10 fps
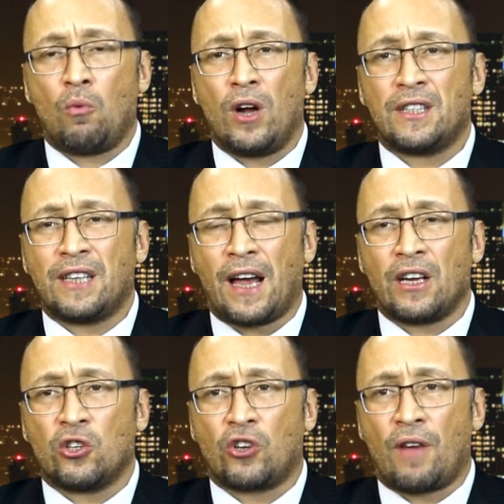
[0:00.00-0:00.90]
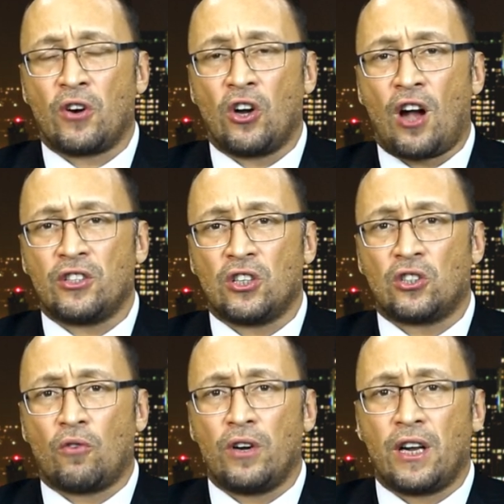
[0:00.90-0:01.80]
1 second, Trevor, not just
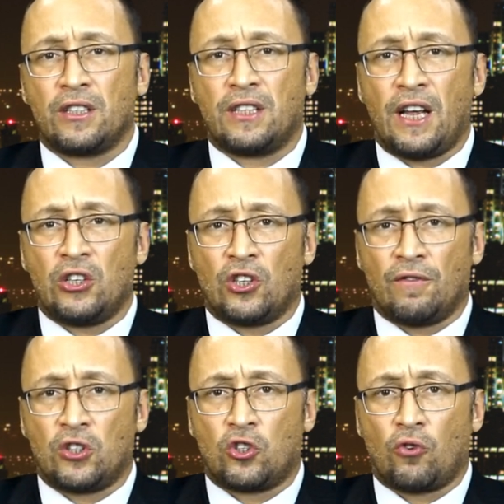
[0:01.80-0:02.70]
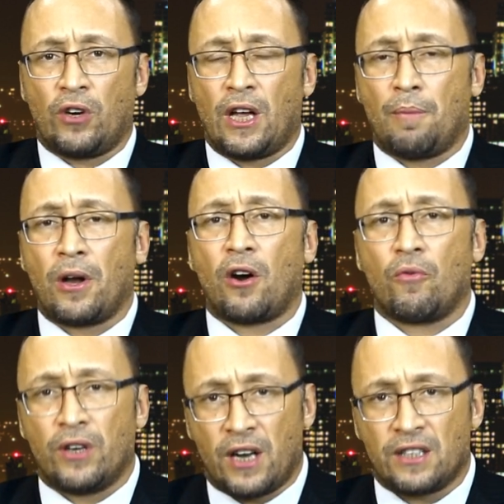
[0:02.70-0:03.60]
a renunciation of Sharia, but a
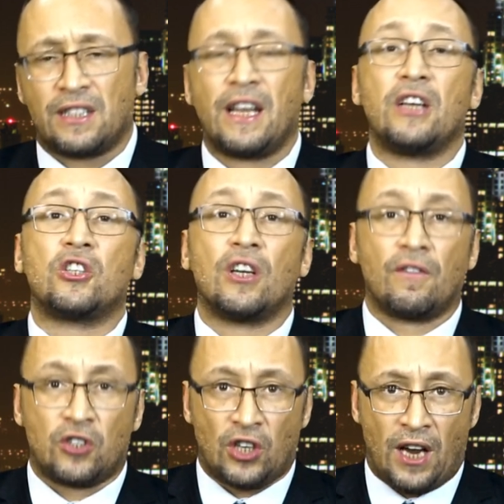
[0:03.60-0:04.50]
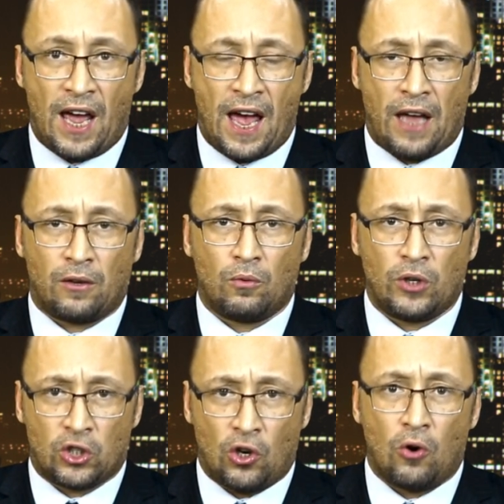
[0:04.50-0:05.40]
renunciation of jihad,
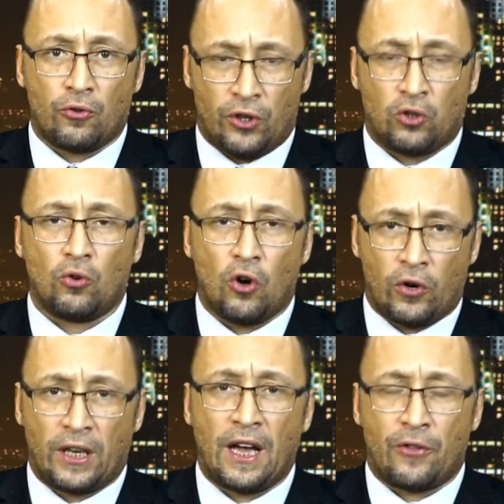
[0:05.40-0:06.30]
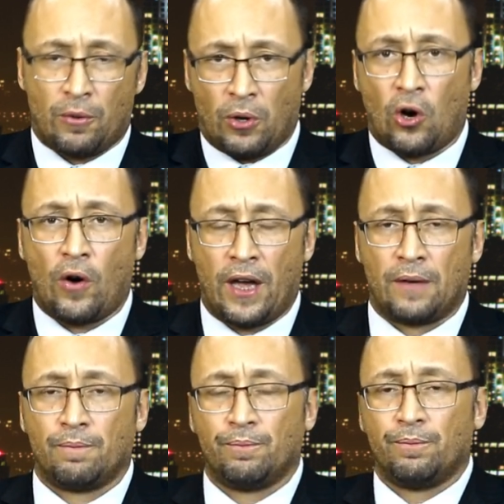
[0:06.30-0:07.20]
which the two go together. But go ahead.